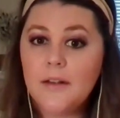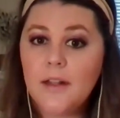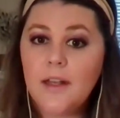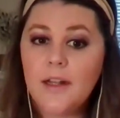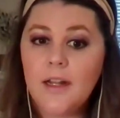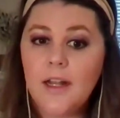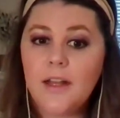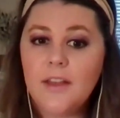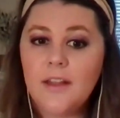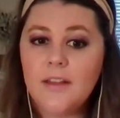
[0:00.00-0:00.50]

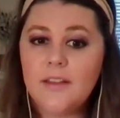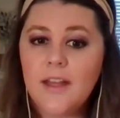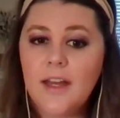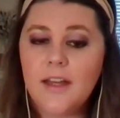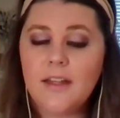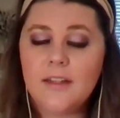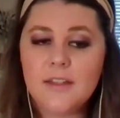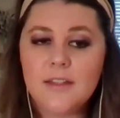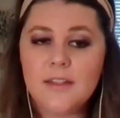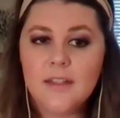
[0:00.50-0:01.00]
And I think
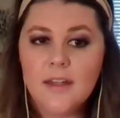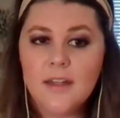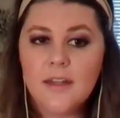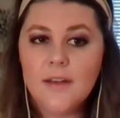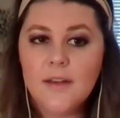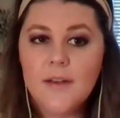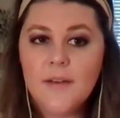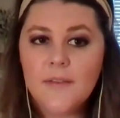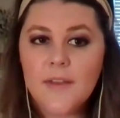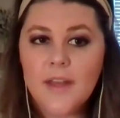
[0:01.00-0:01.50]

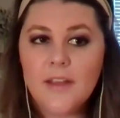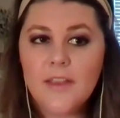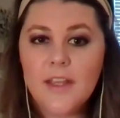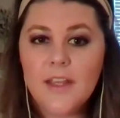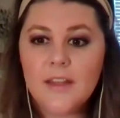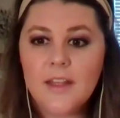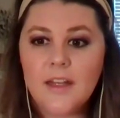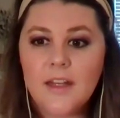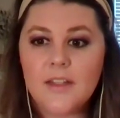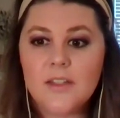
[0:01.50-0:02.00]

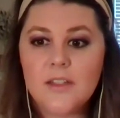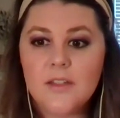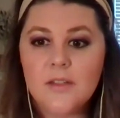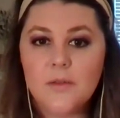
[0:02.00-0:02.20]
that's